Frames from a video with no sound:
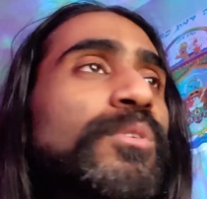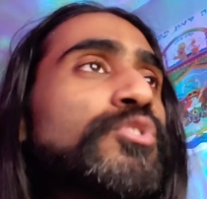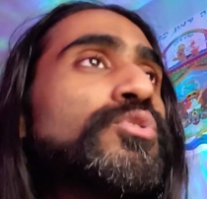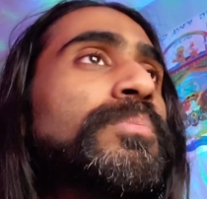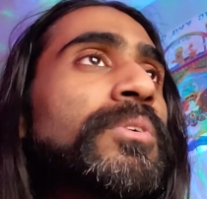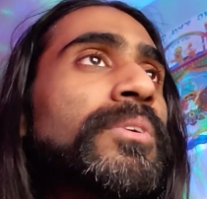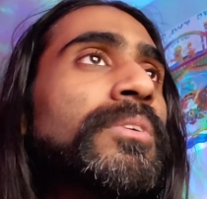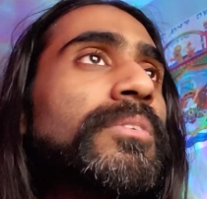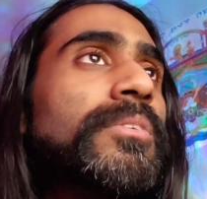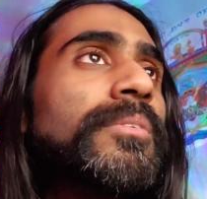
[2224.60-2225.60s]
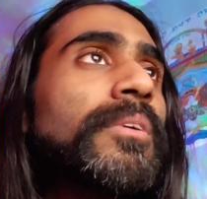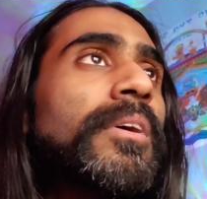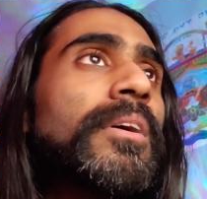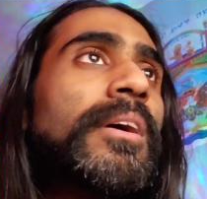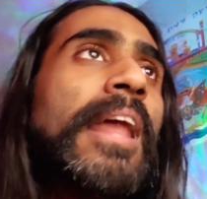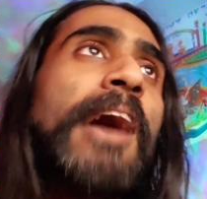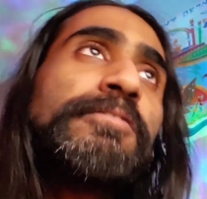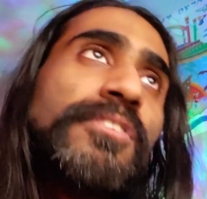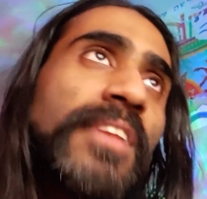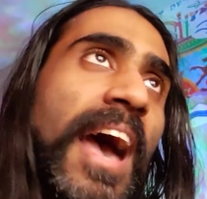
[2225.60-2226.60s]
or jubilant. And
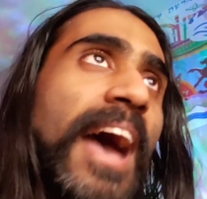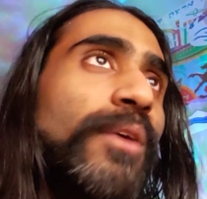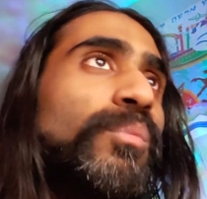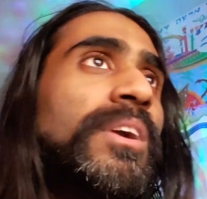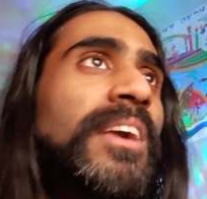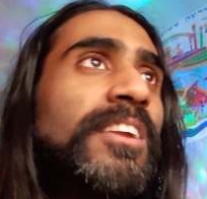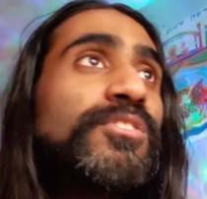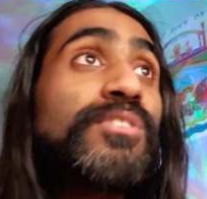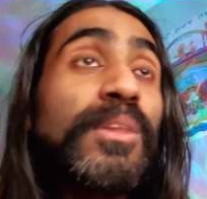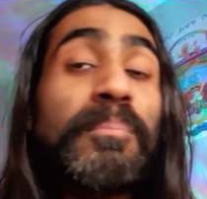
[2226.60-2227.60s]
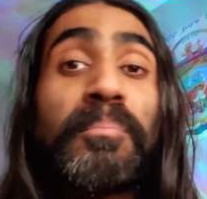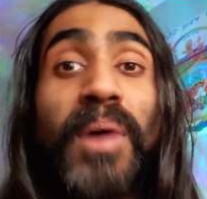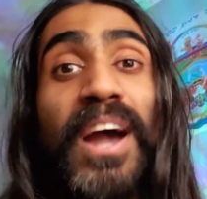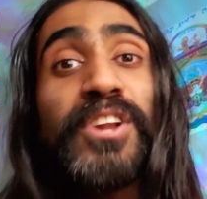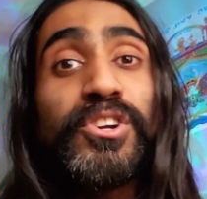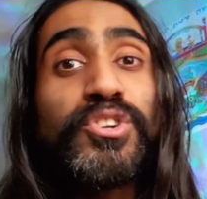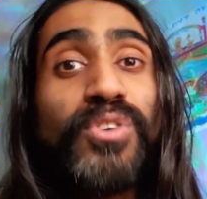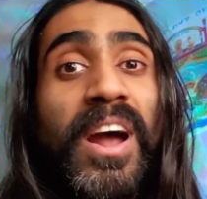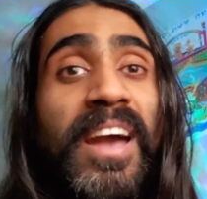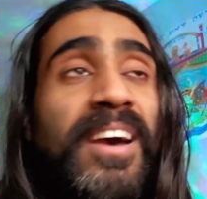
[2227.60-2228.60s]
after that, we get into the minor
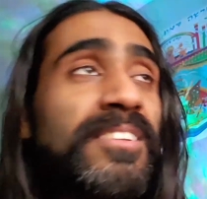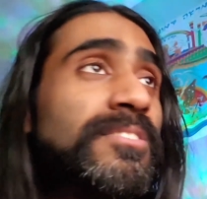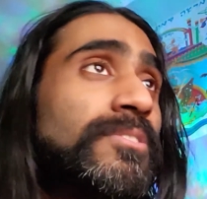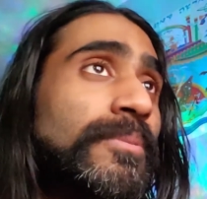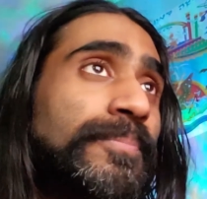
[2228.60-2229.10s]
triads.